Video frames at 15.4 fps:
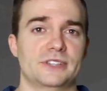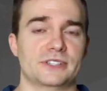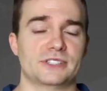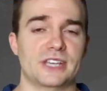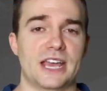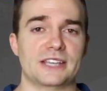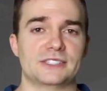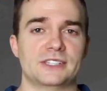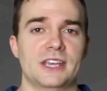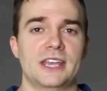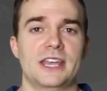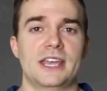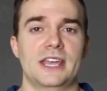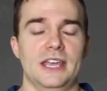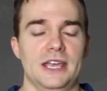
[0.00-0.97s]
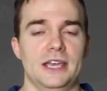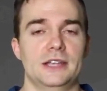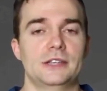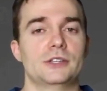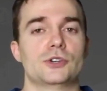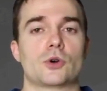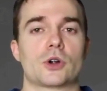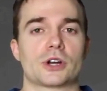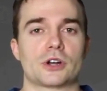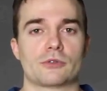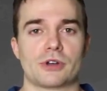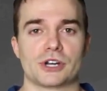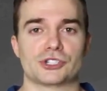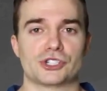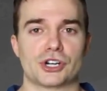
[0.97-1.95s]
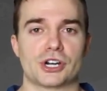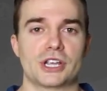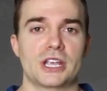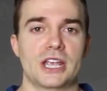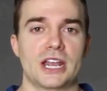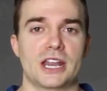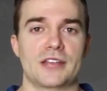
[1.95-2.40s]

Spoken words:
success in your career journey.